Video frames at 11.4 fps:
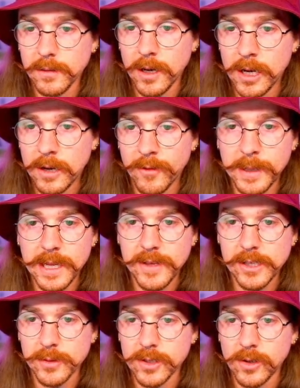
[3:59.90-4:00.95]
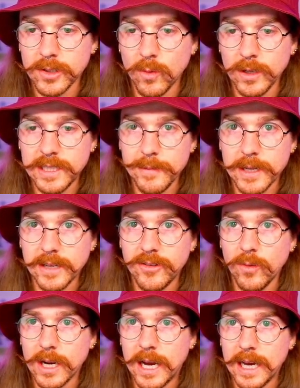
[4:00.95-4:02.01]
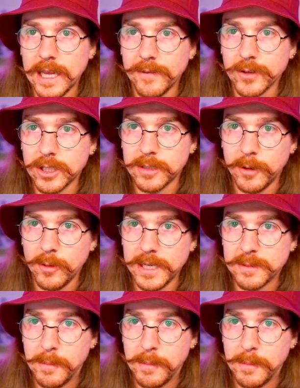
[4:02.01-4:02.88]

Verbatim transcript: uh, from any of these results. One team that I do want to highlight for just a moment is